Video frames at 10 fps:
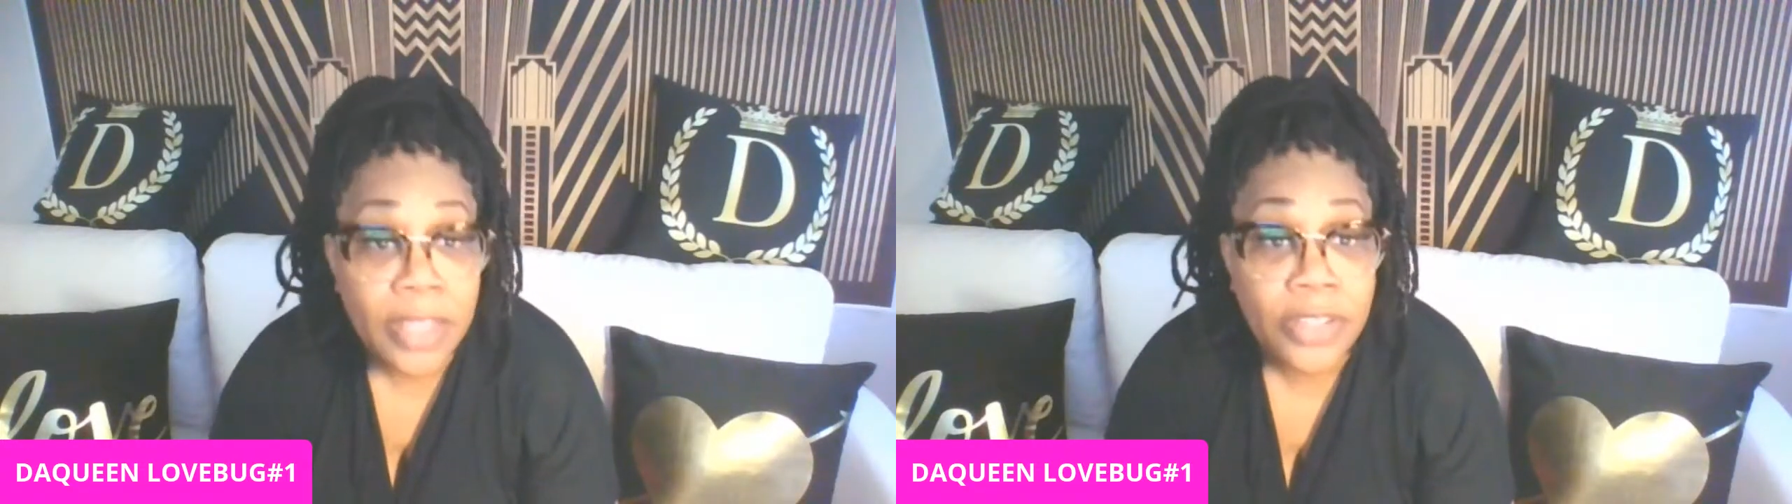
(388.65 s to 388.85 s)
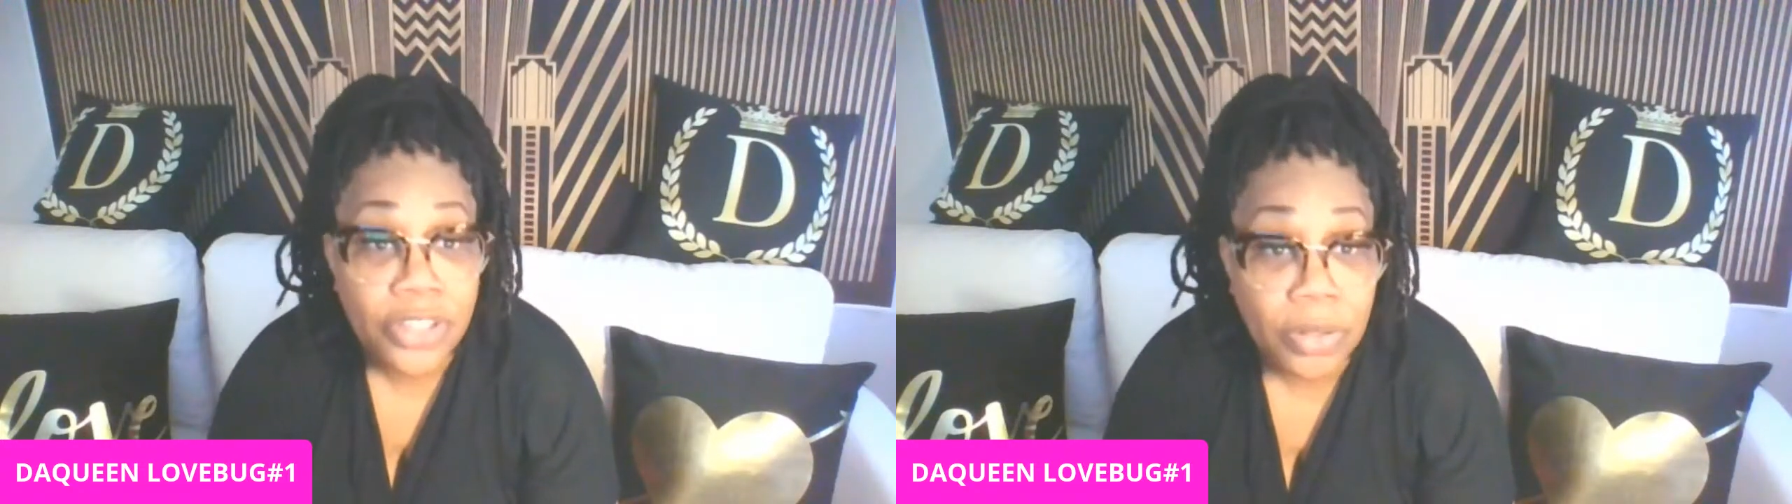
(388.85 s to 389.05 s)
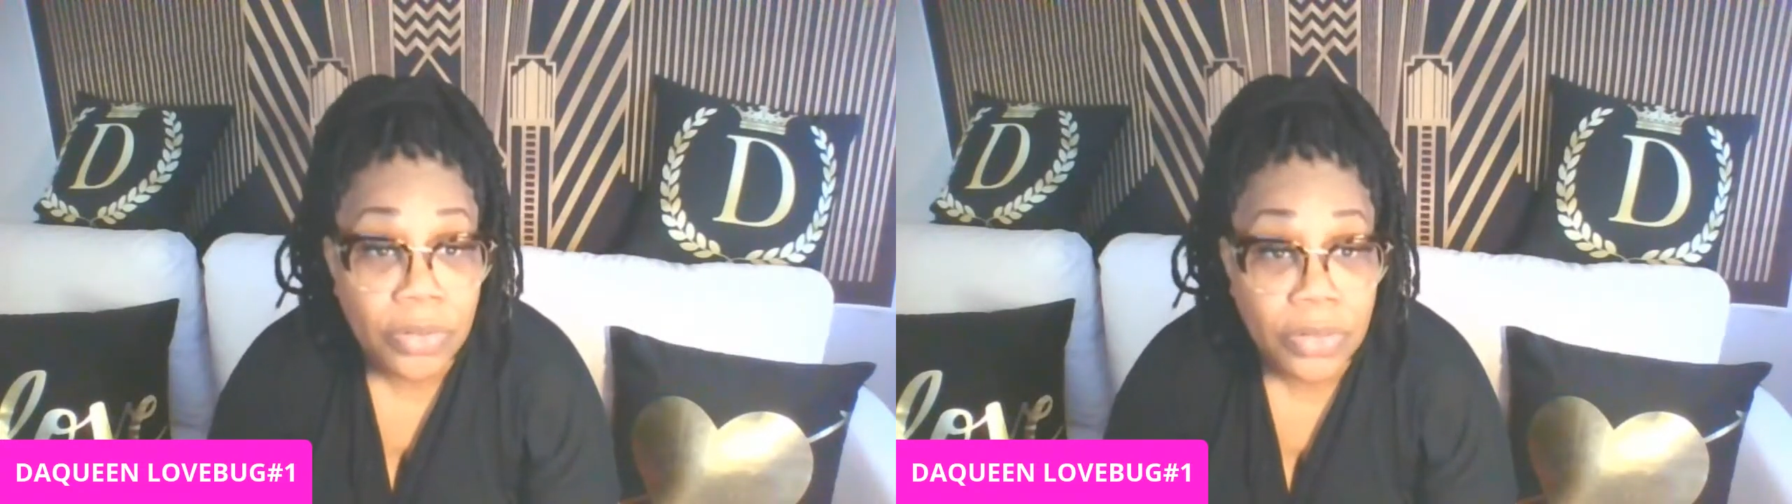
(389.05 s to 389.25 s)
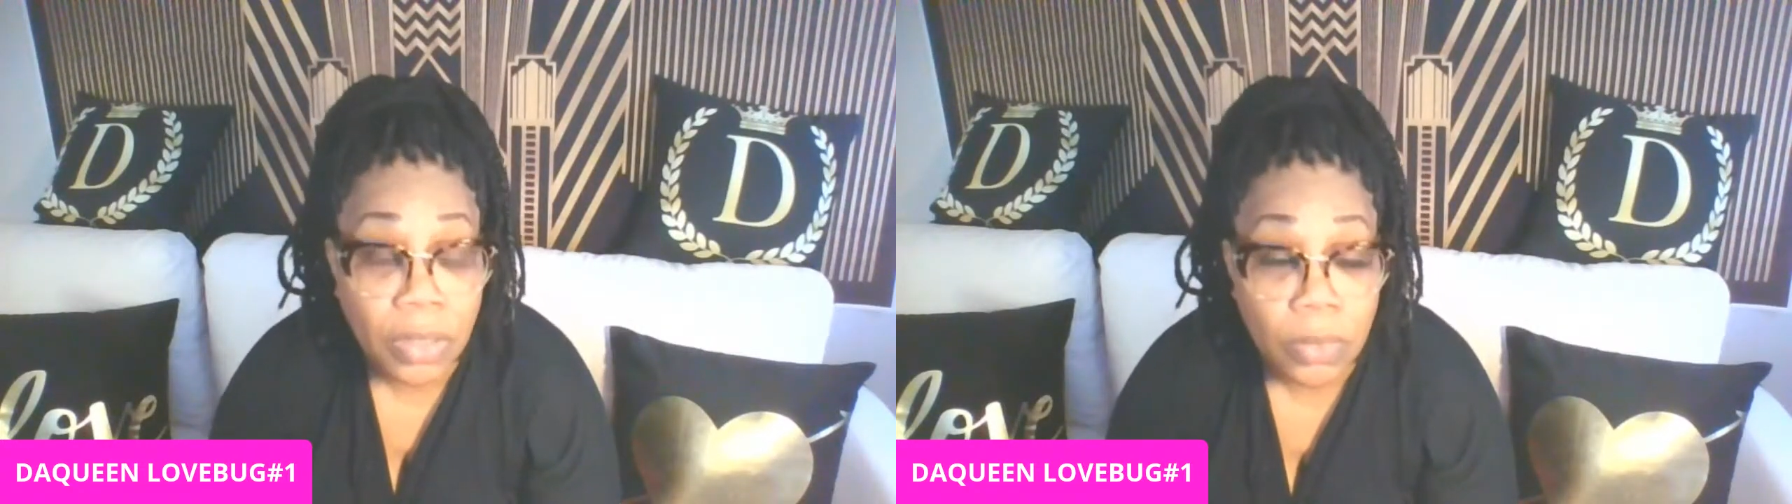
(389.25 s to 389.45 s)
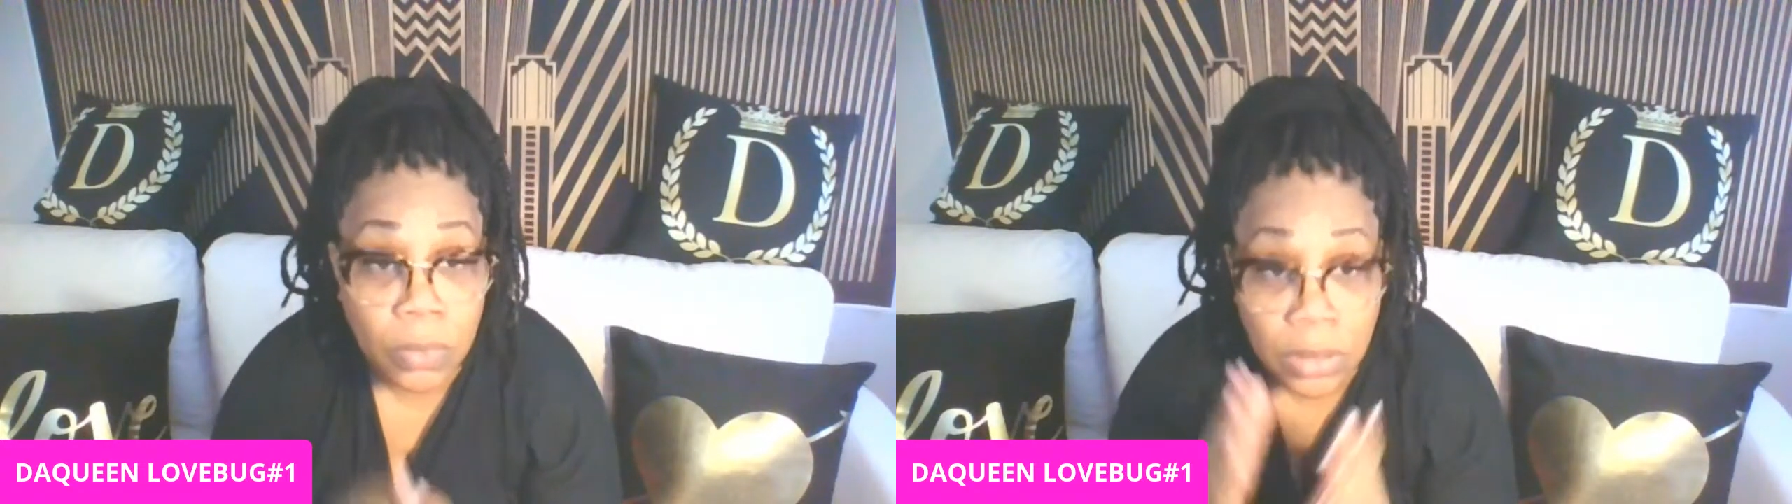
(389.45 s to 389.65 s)
Children
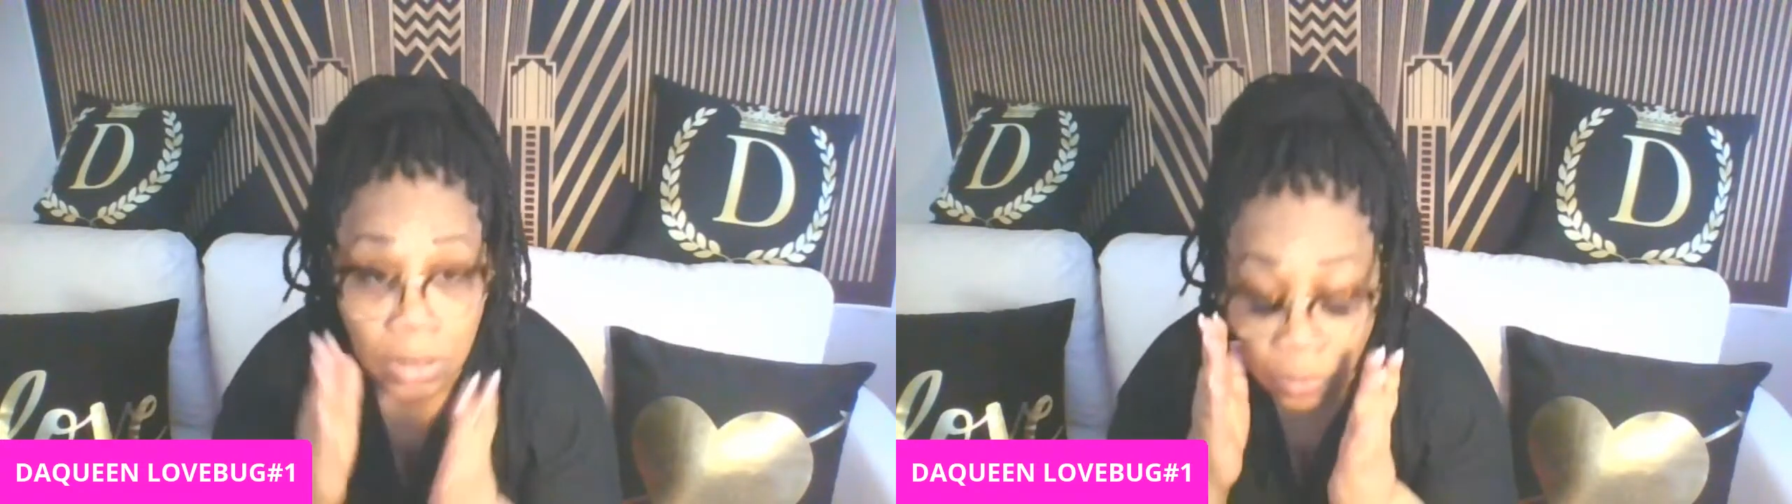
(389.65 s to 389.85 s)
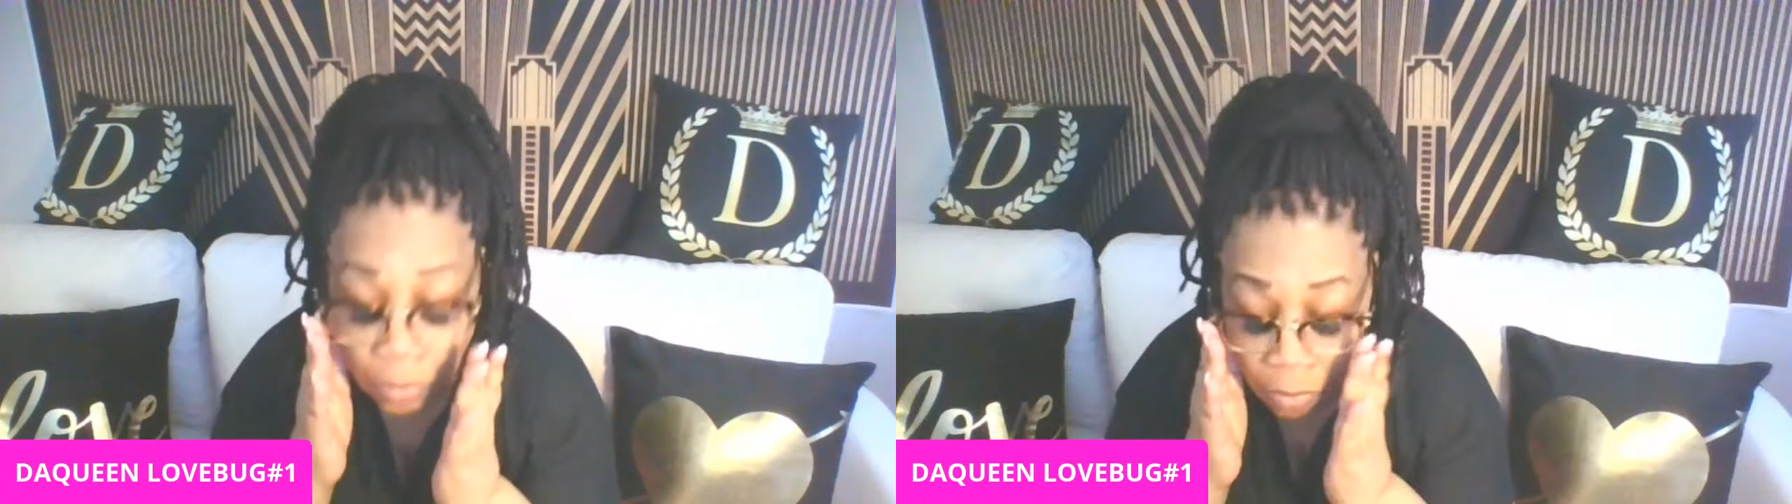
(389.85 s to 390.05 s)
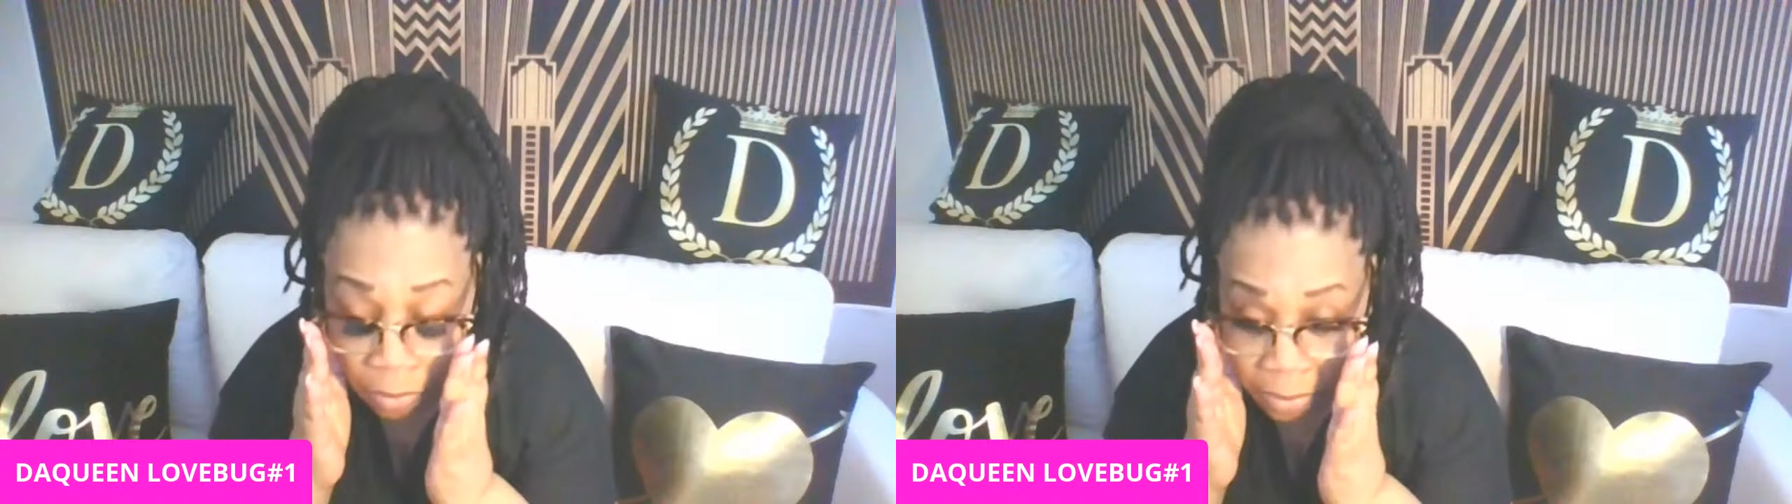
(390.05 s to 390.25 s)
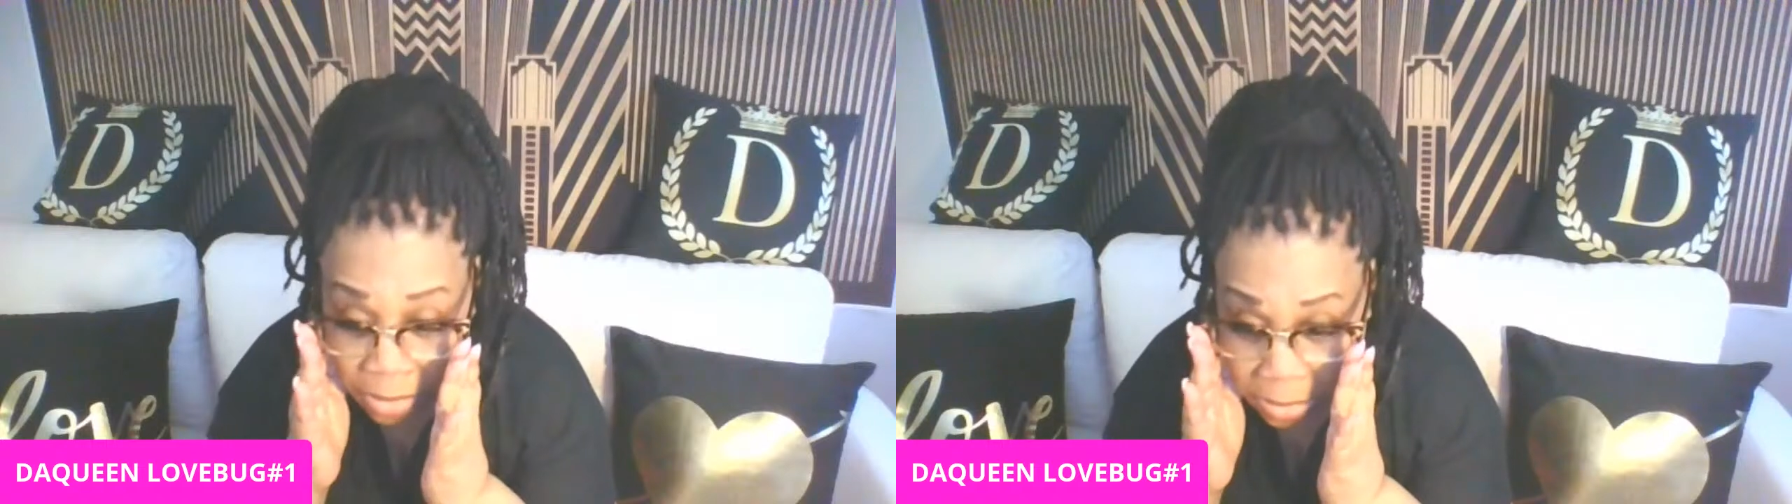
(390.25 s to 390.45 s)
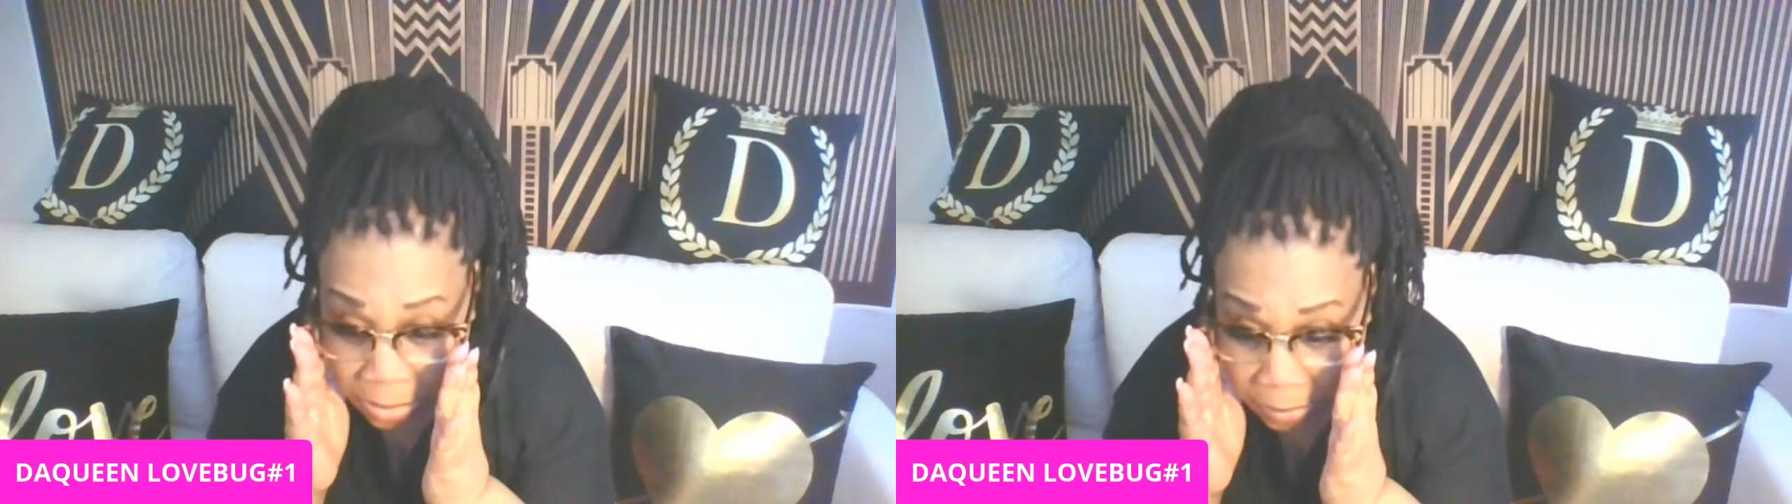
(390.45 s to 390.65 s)
are also going
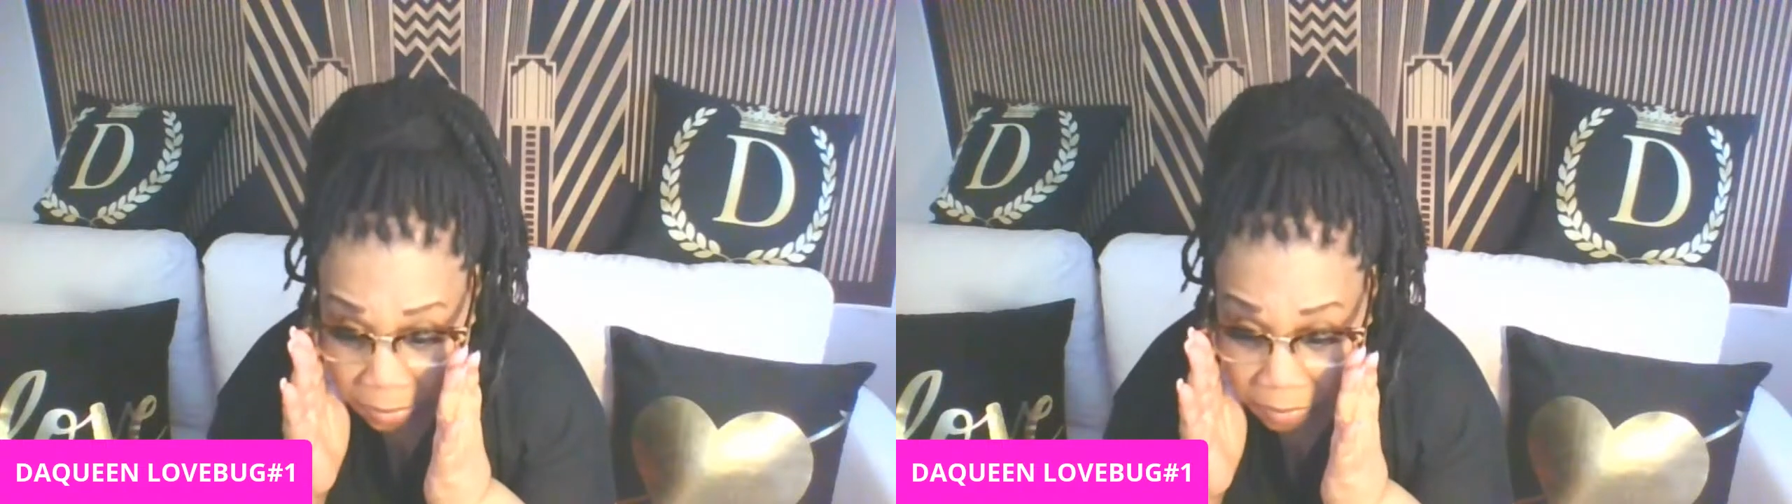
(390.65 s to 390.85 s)
missing.